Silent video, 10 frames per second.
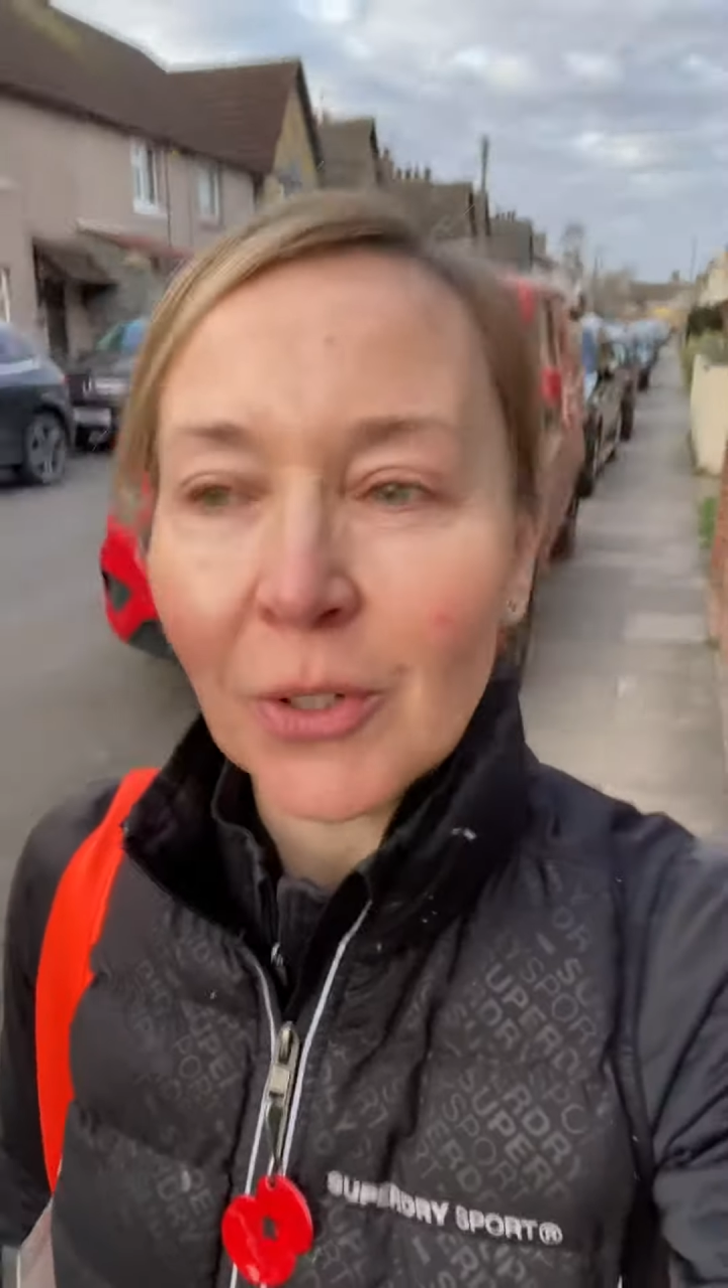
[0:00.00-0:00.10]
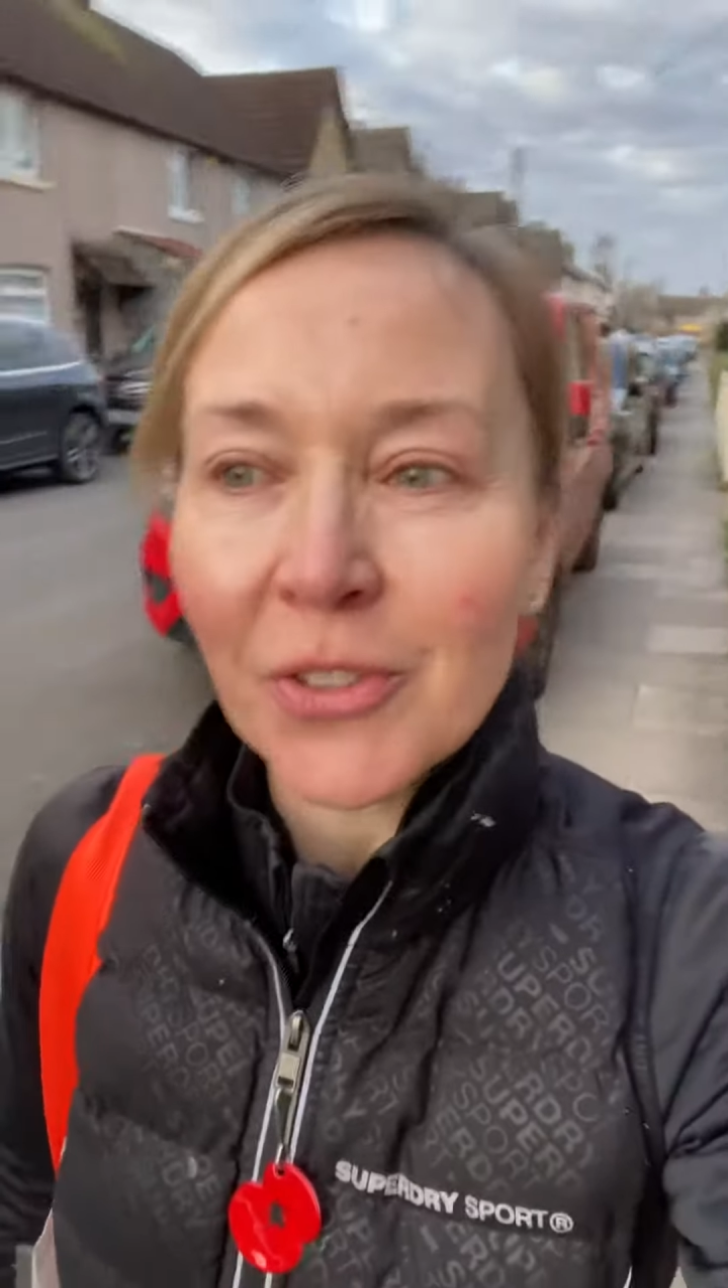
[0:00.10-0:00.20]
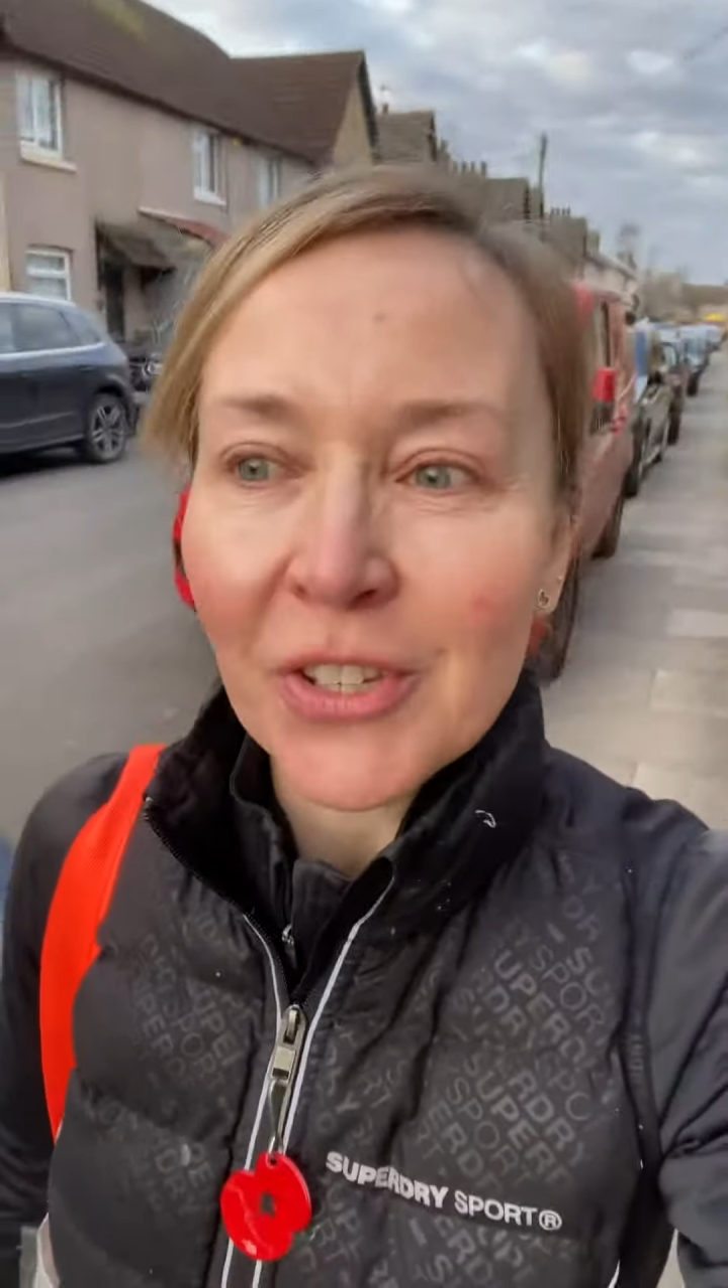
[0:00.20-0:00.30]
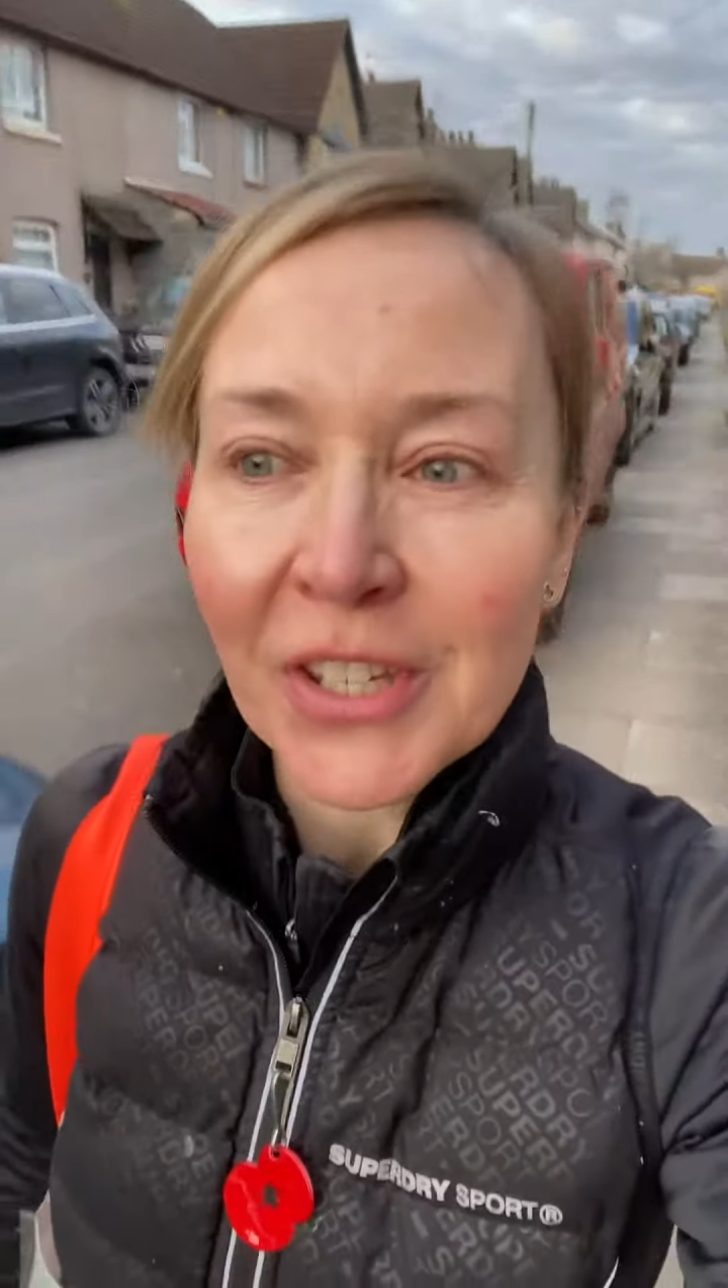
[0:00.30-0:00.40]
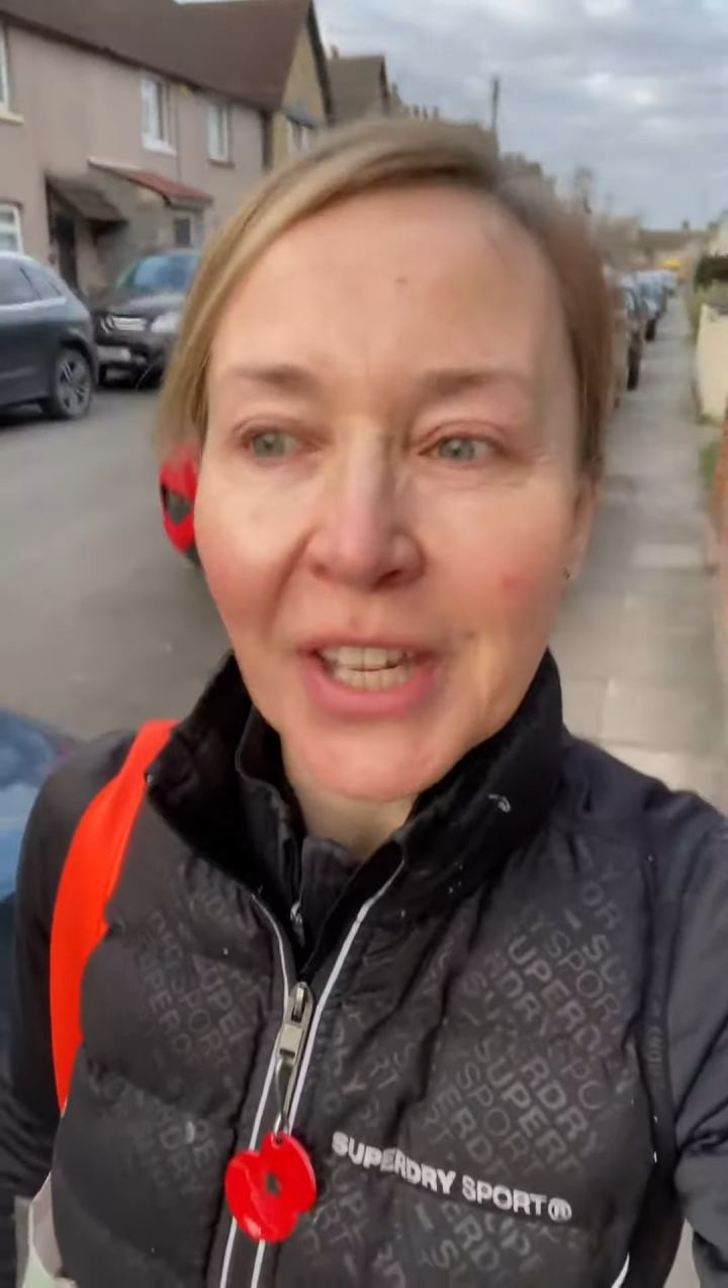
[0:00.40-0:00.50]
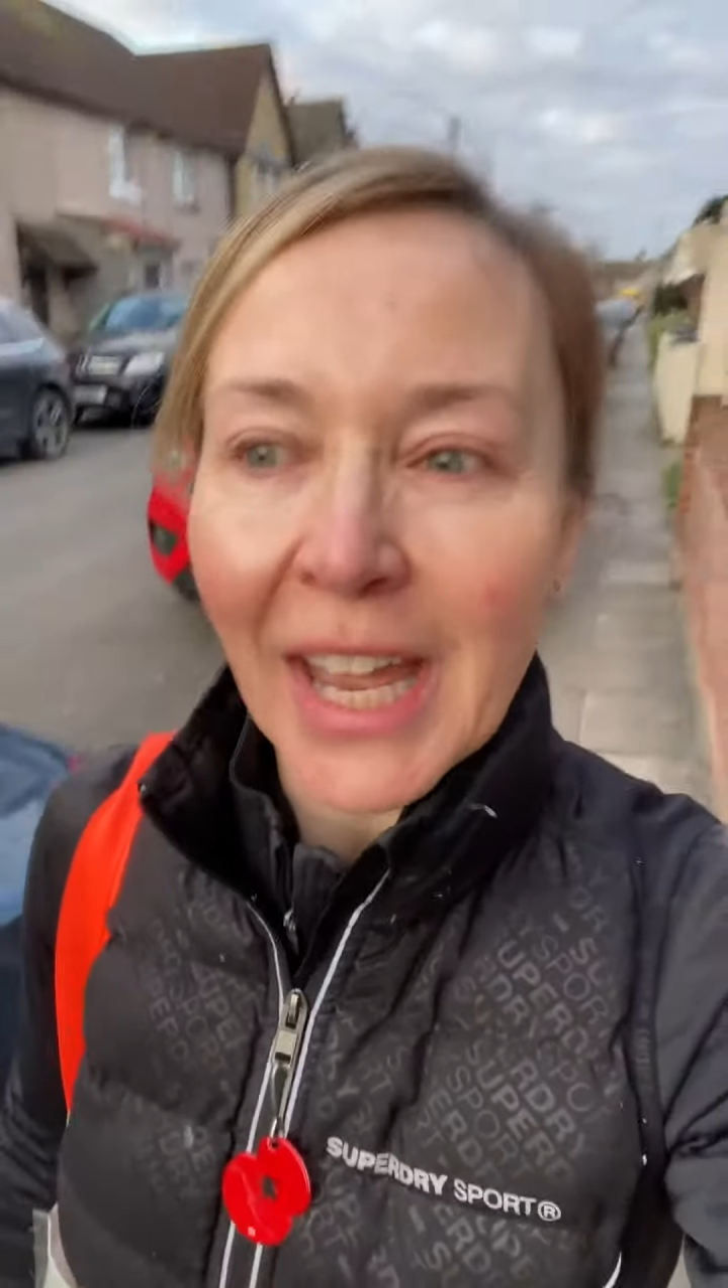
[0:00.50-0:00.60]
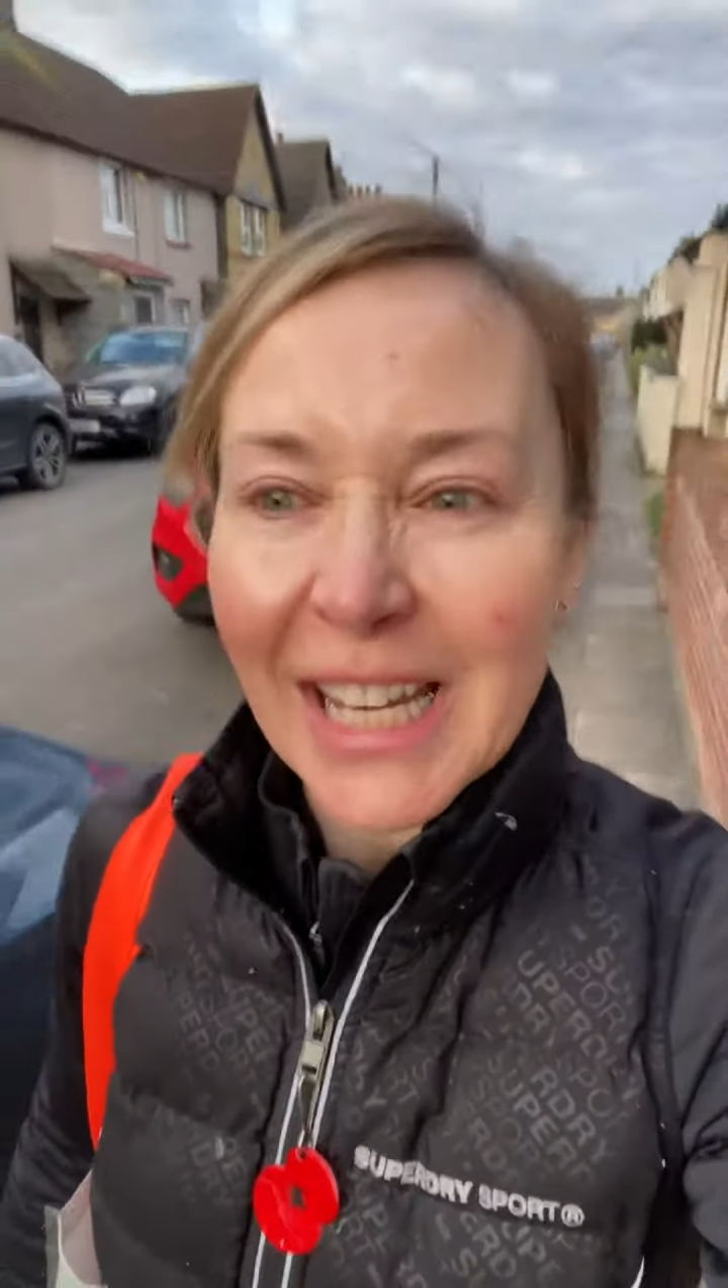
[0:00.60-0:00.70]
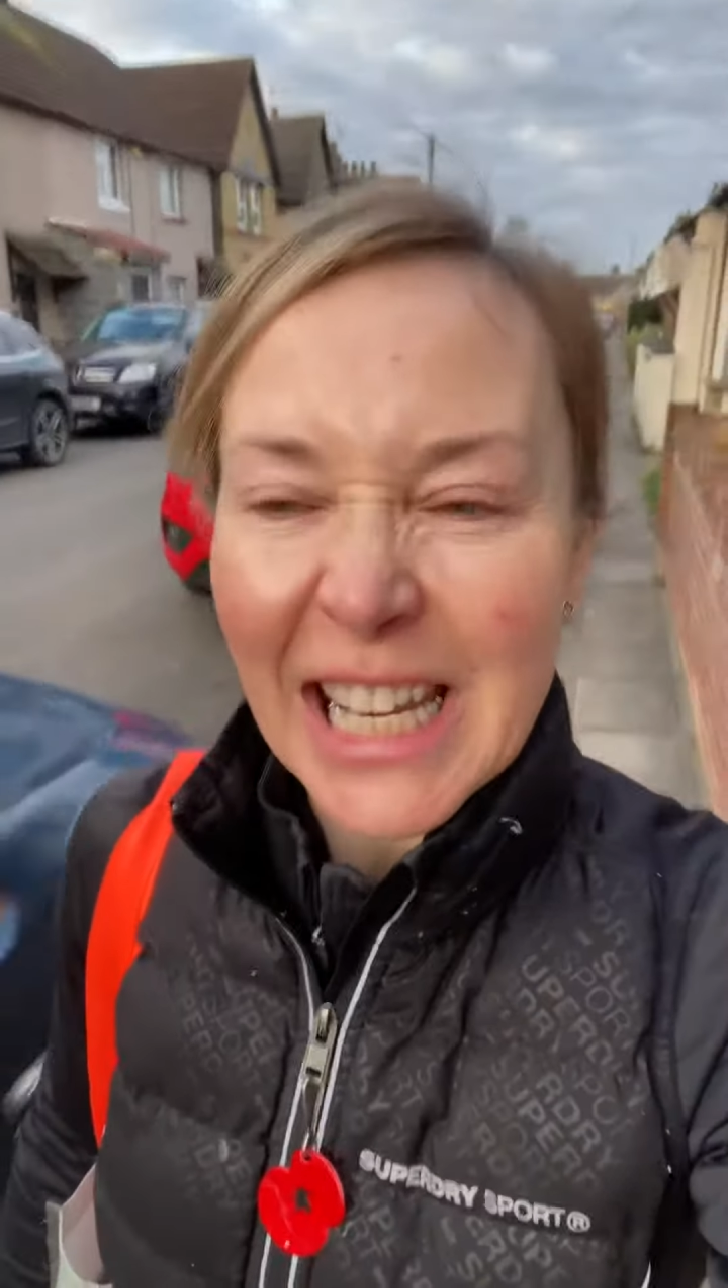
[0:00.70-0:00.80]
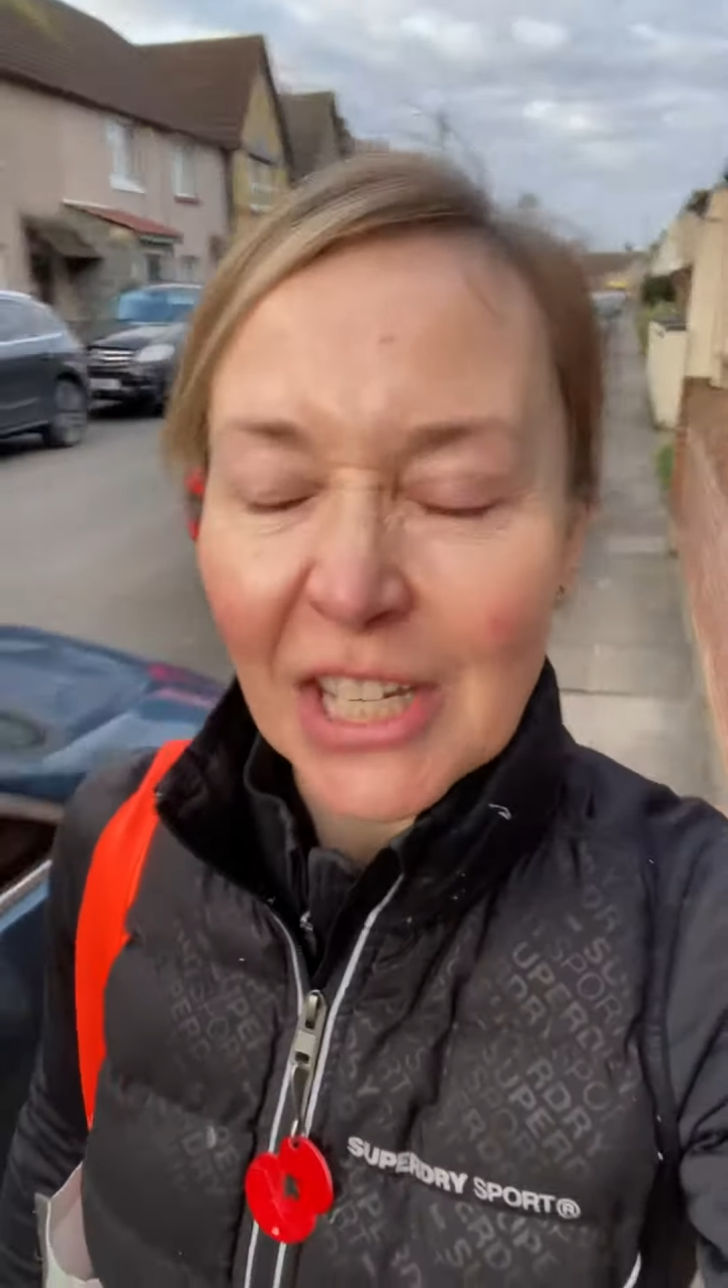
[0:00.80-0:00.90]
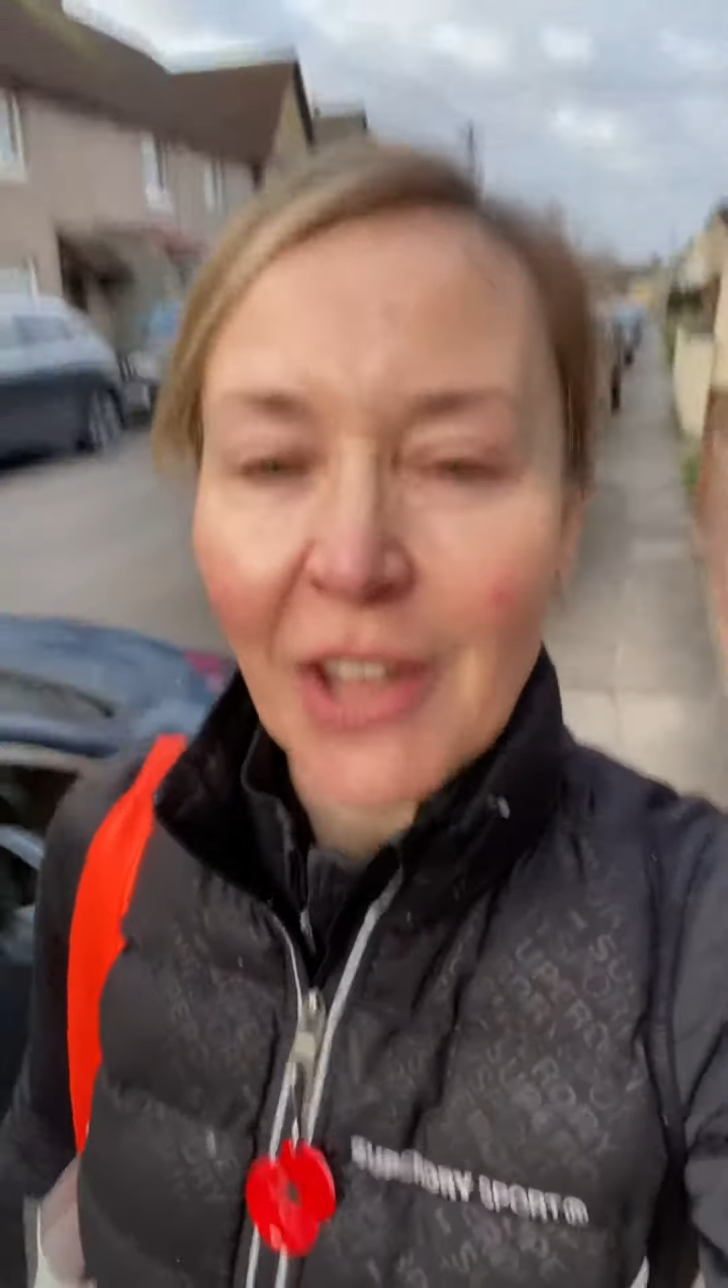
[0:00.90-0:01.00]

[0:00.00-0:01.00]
today is